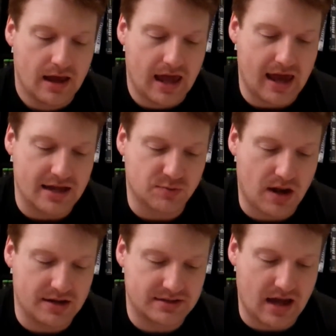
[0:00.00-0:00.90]
and
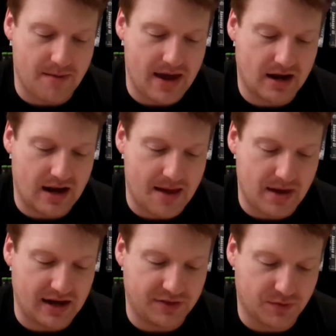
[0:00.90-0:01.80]
well, as I made an
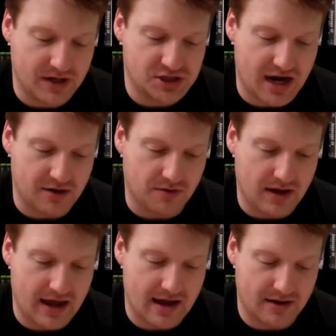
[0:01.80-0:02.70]
M83 channel,
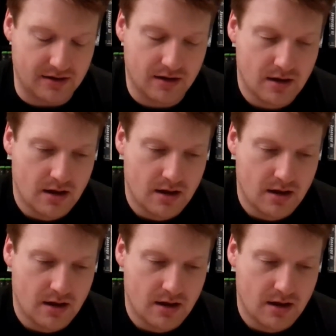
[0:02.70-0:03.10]
and